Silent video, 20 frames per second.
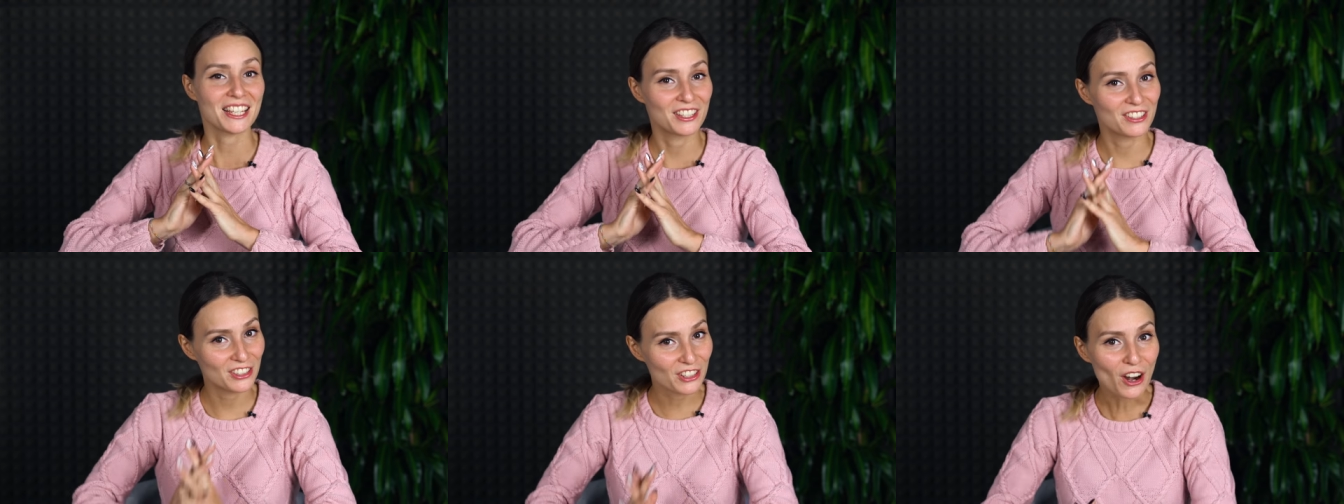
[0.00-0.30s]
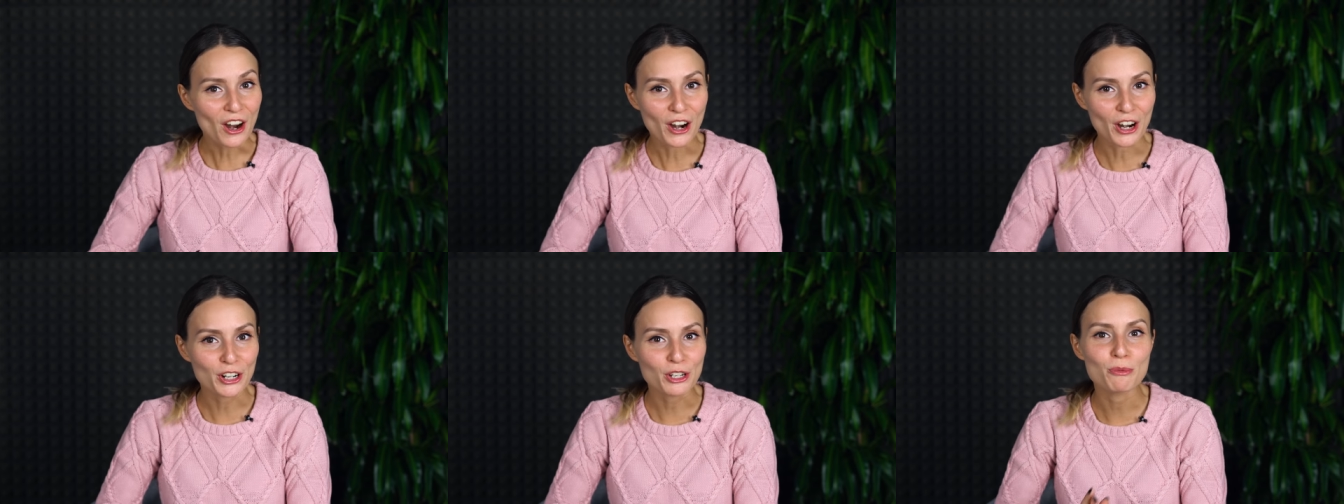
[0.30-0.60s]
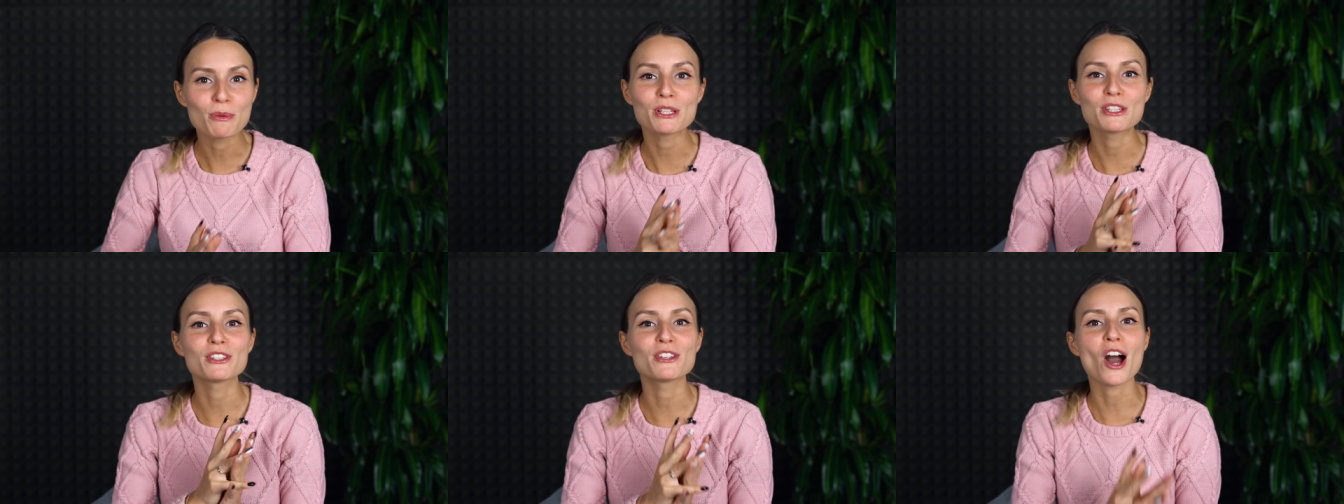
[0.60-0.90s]
us start
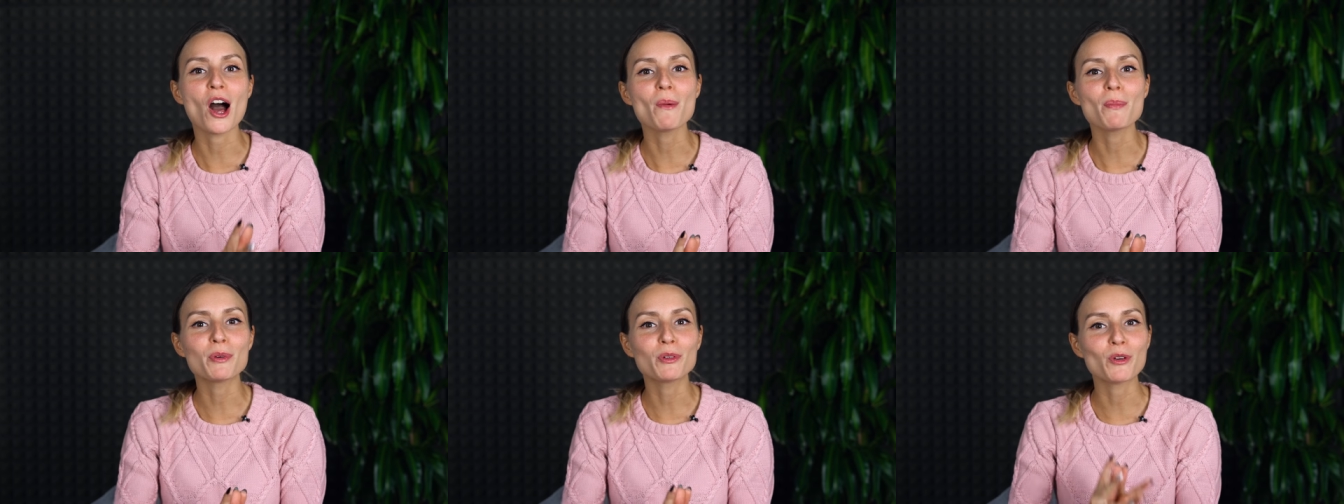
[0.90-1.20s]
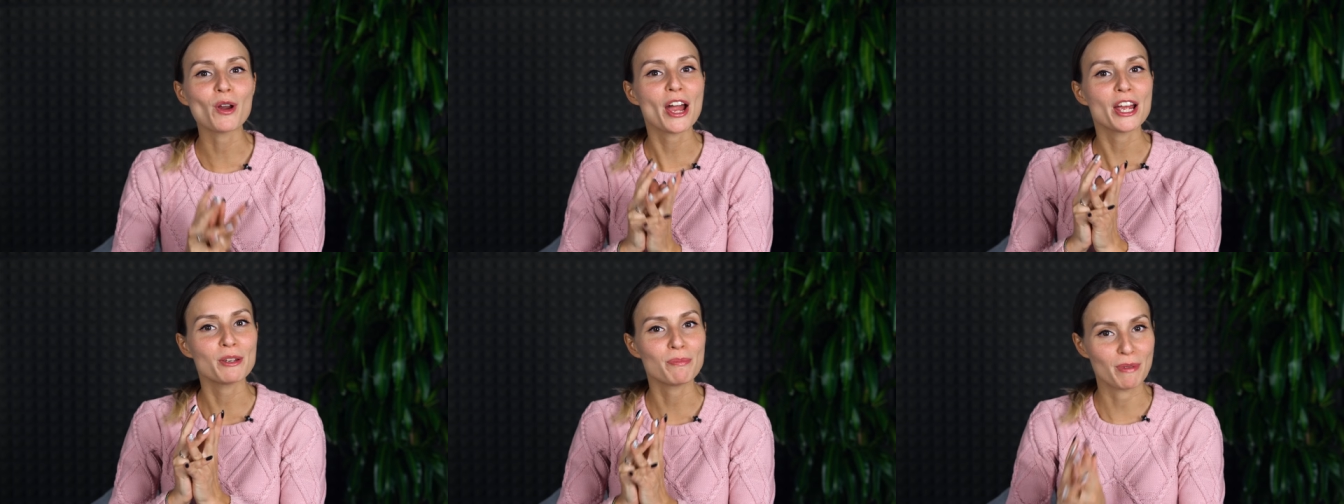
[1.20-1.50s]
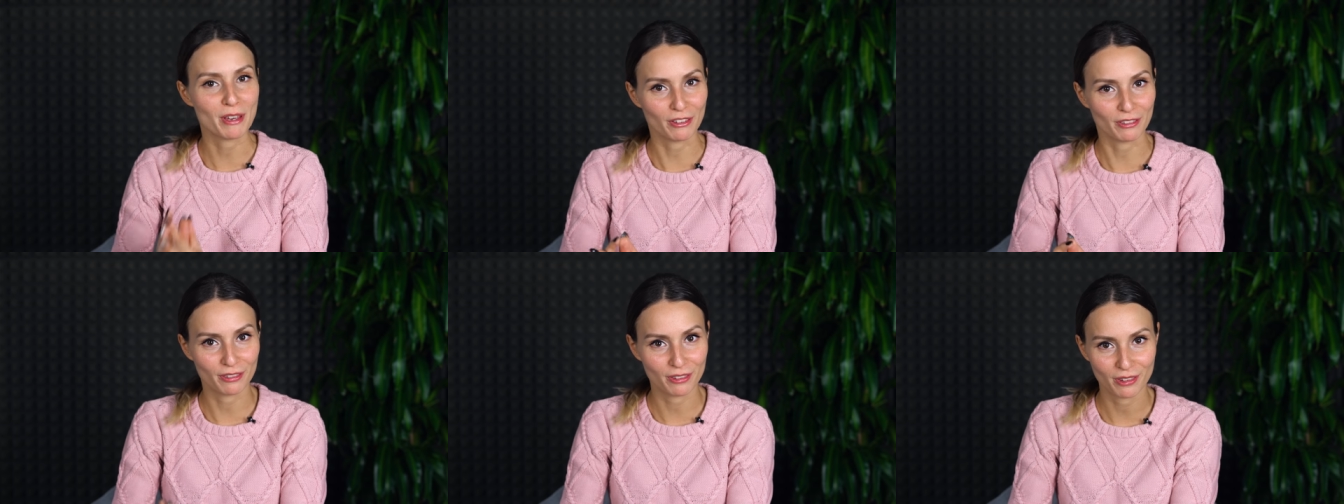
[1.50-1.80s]
with copyright
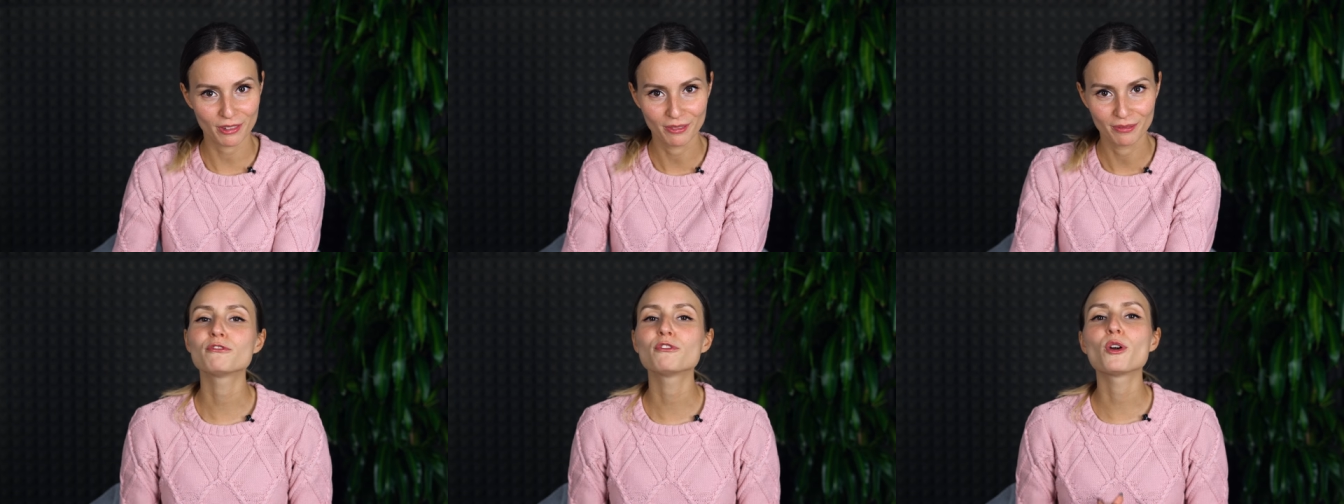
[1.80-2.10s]
myths.